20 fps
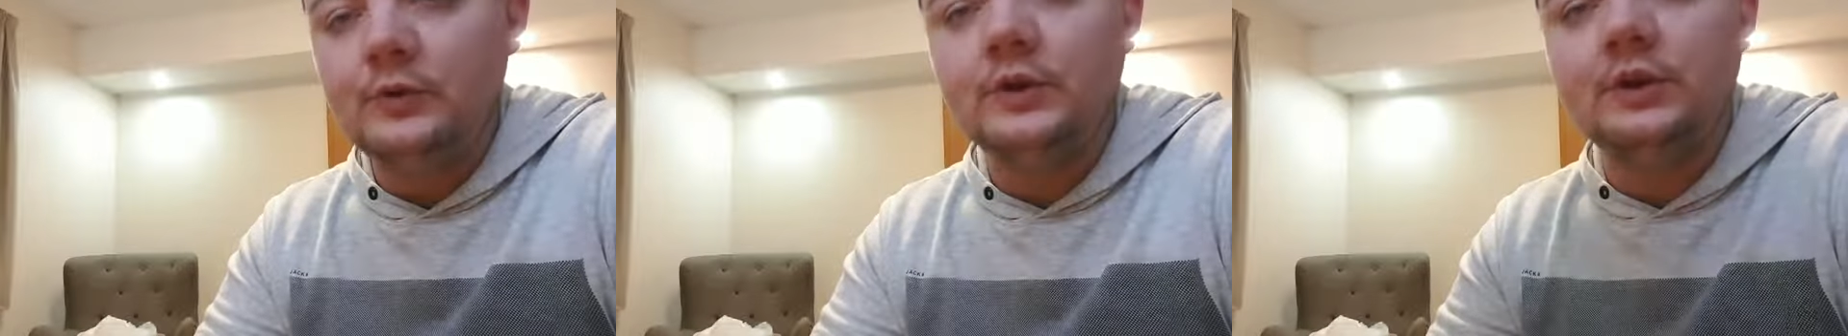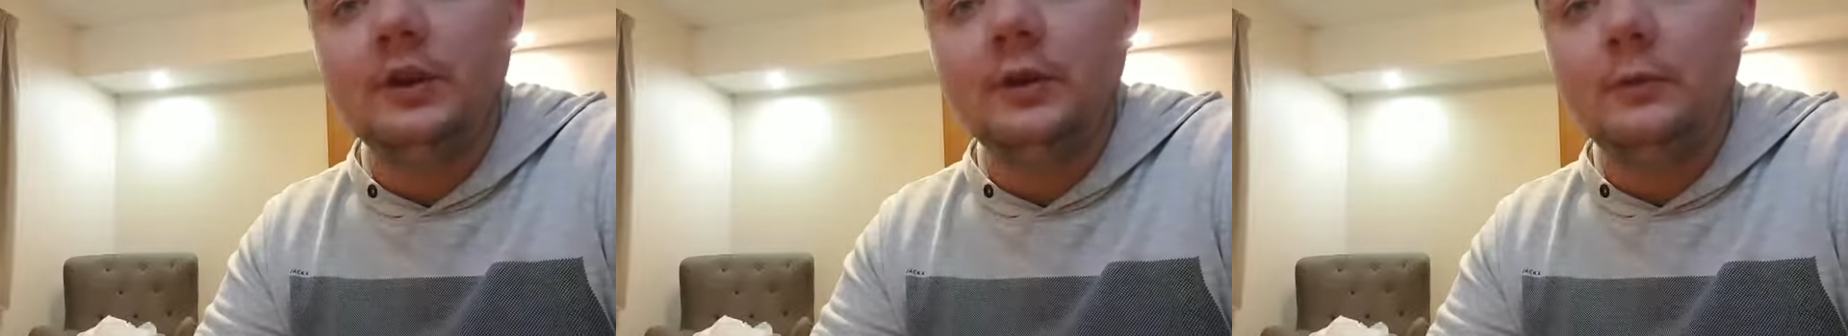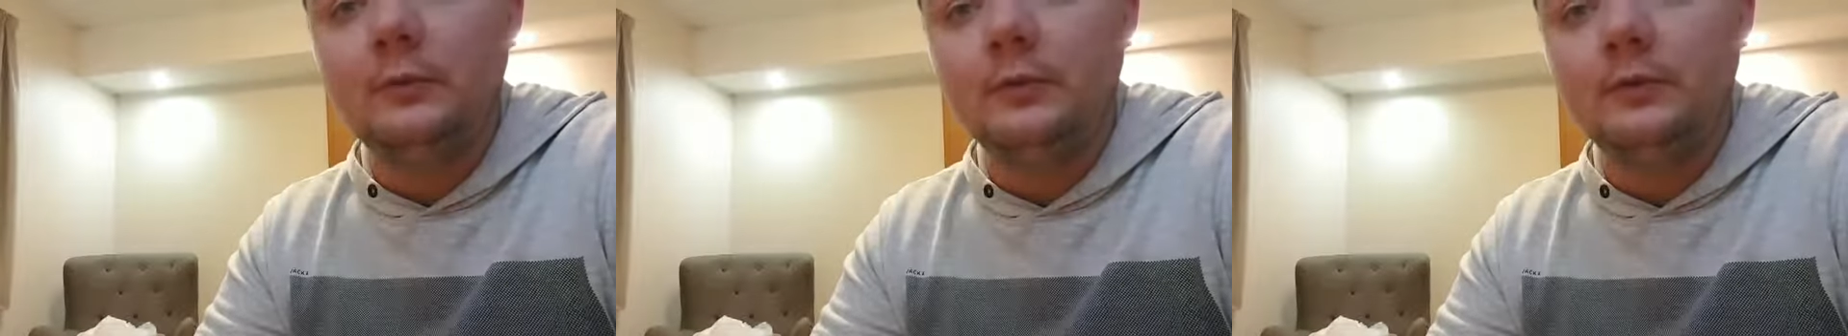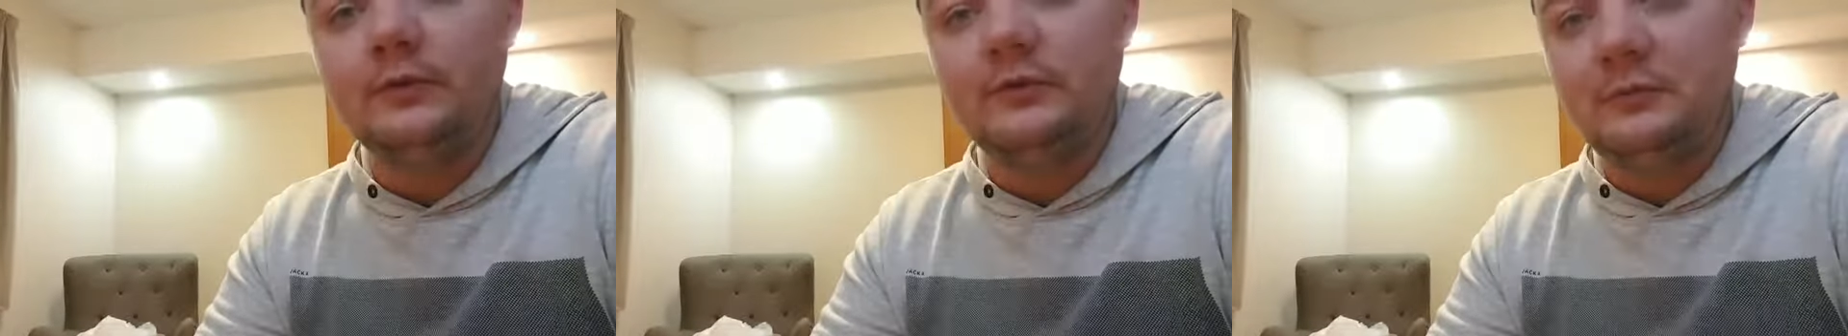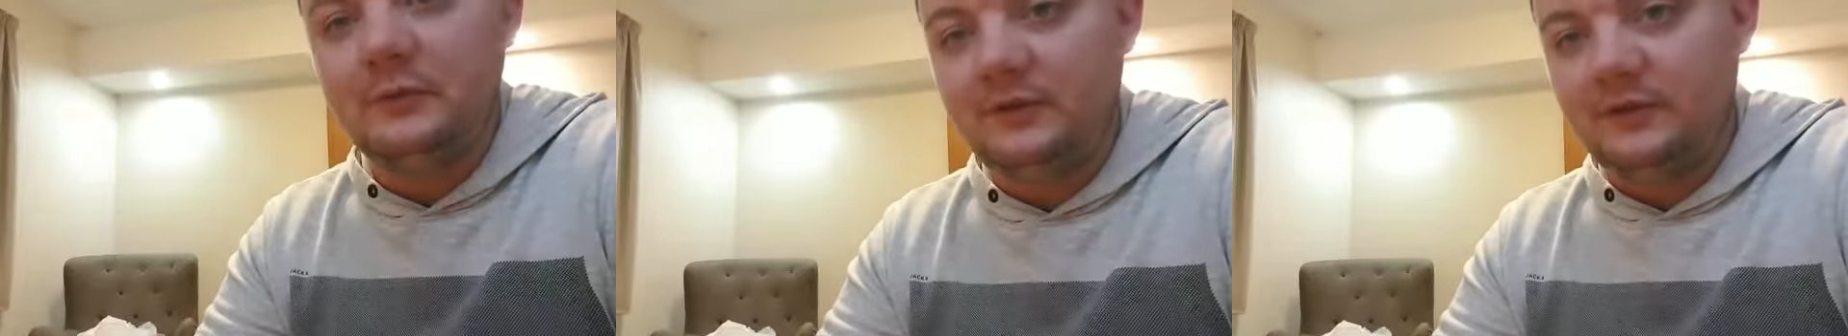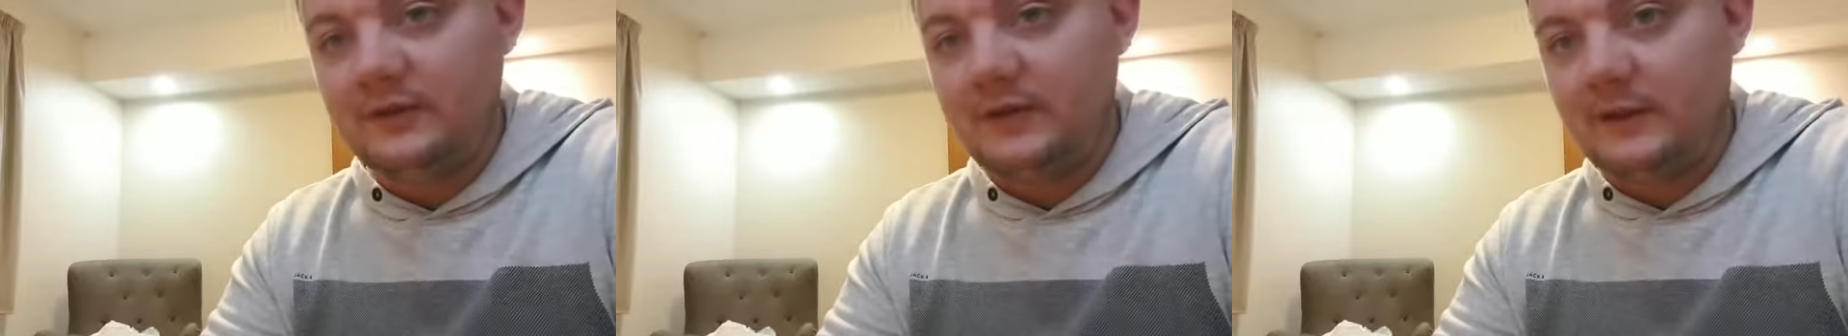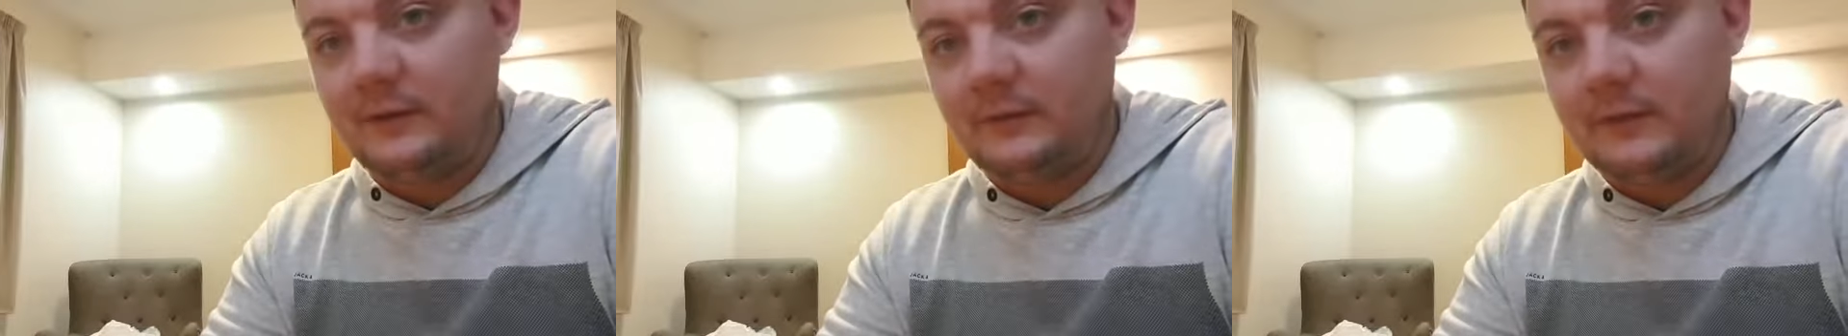You don't want to
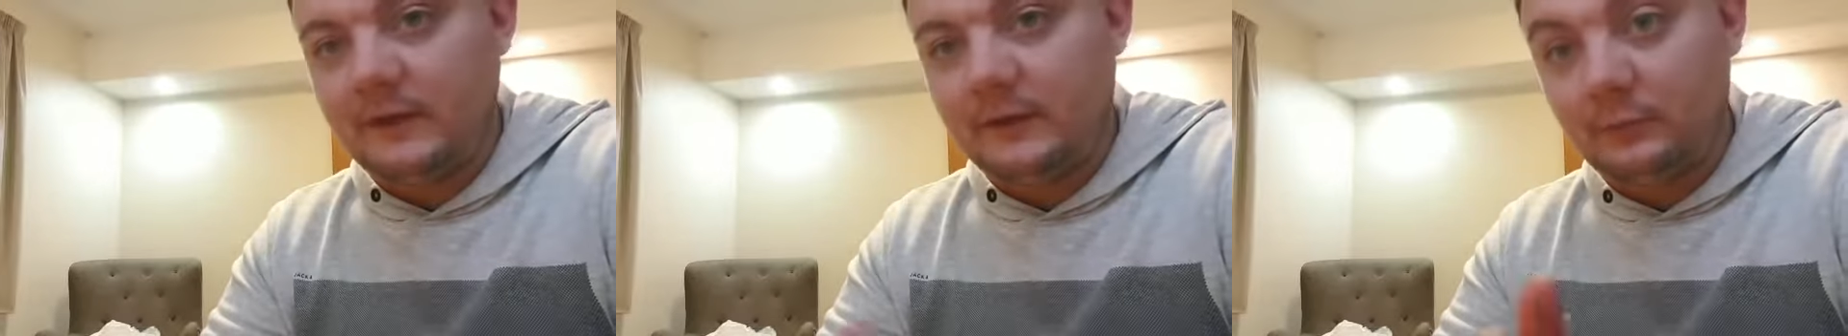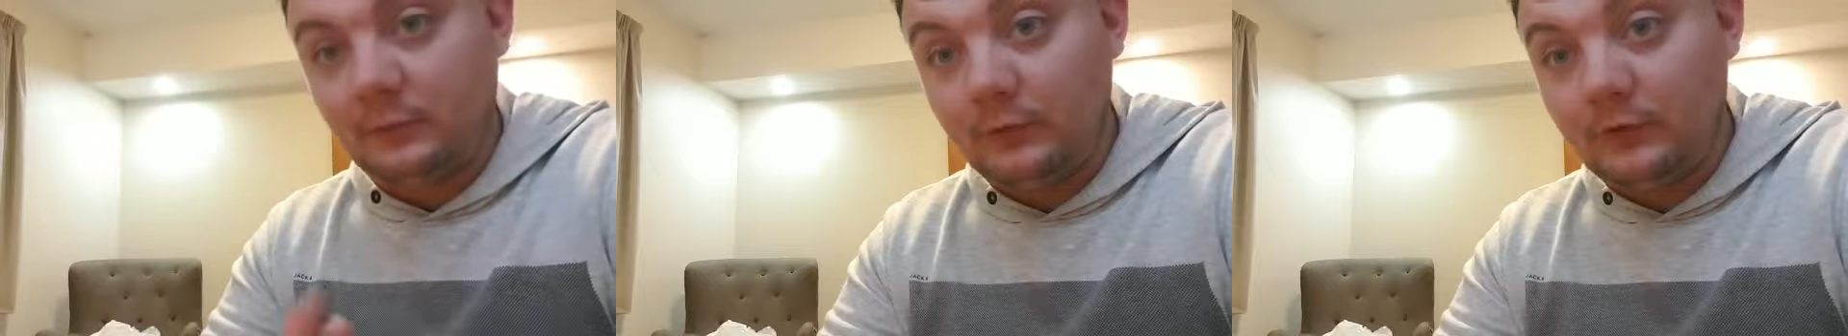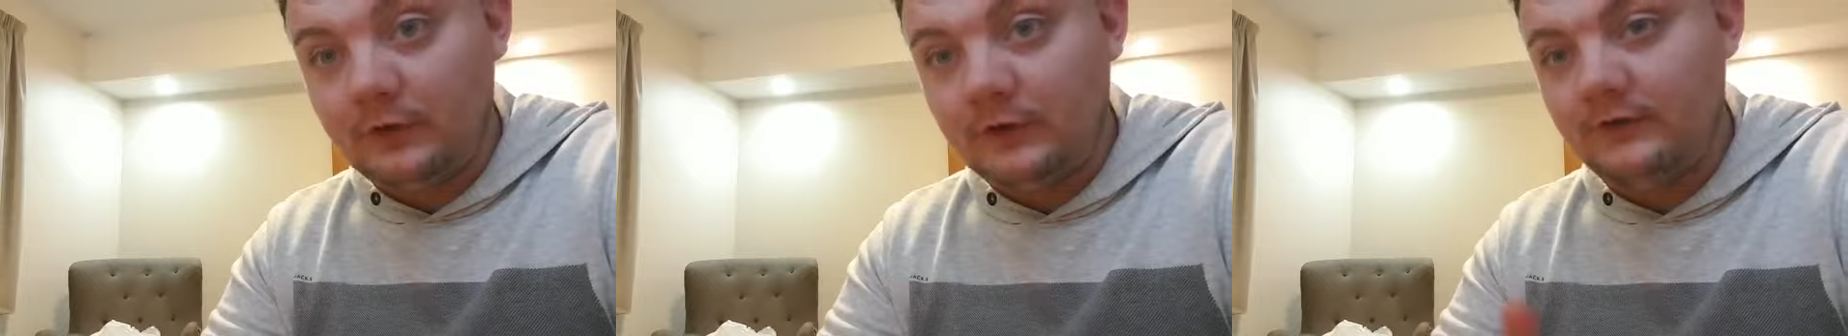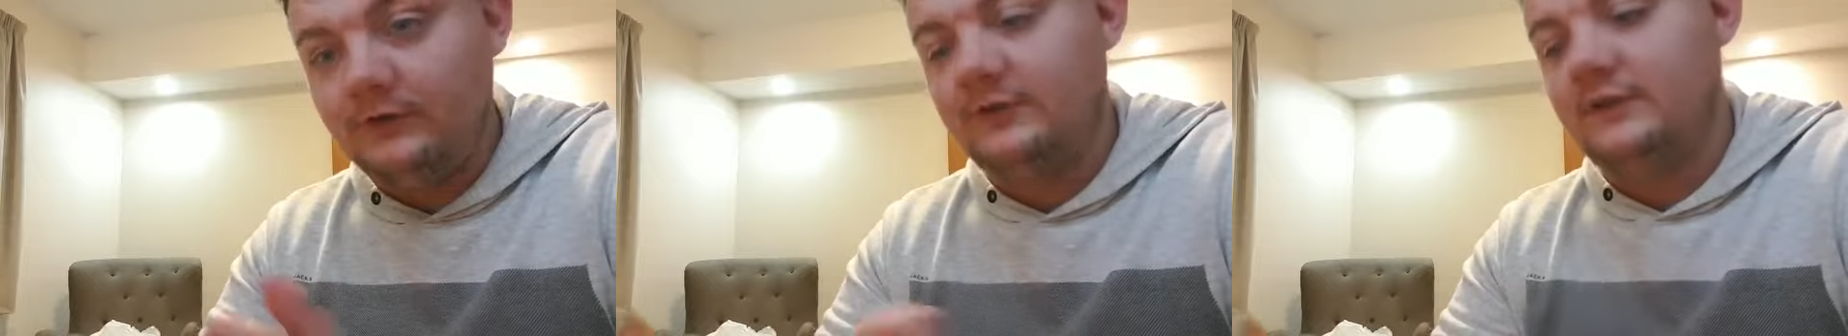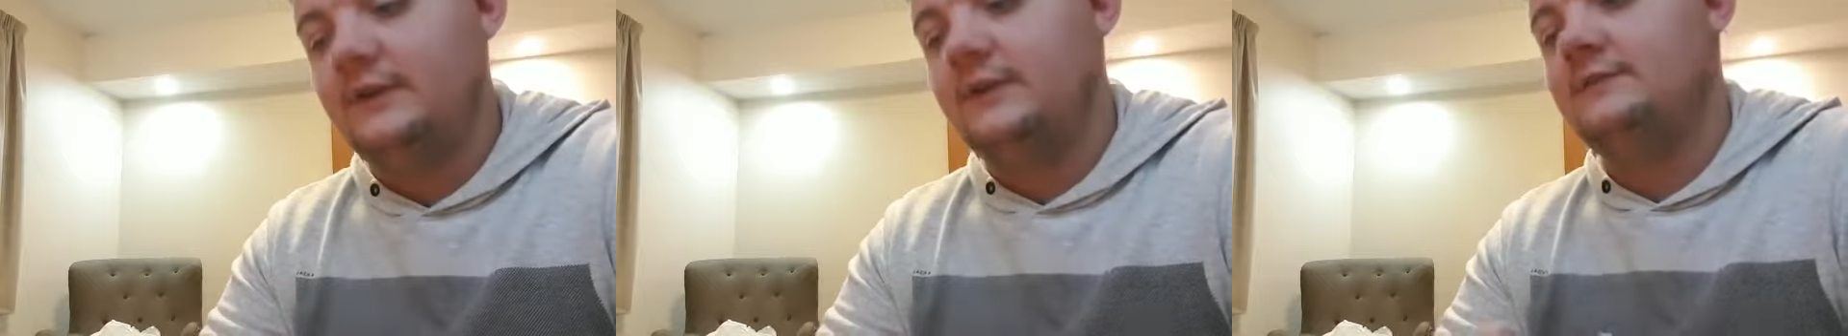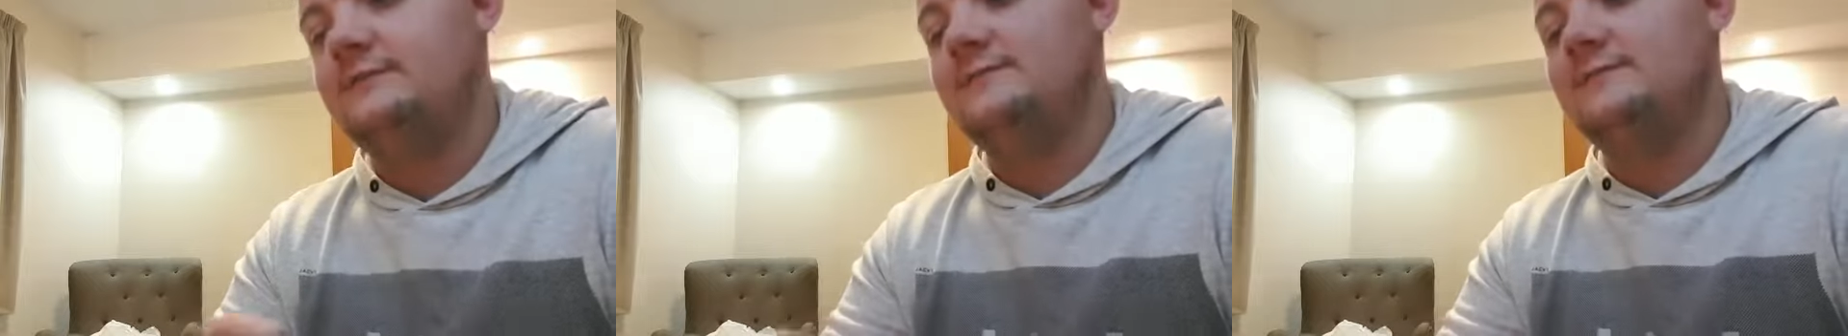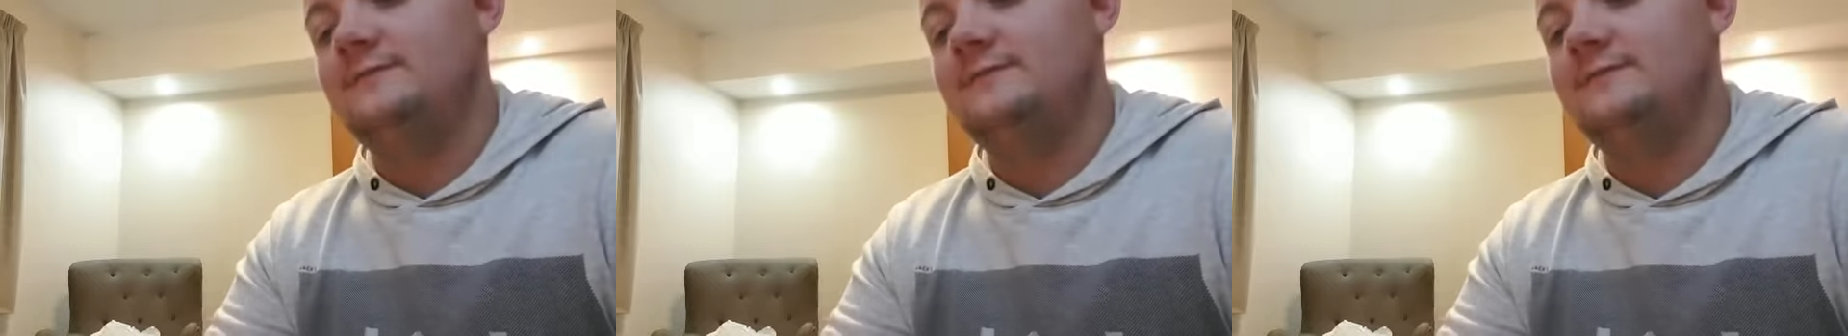miss out. That's all I can say.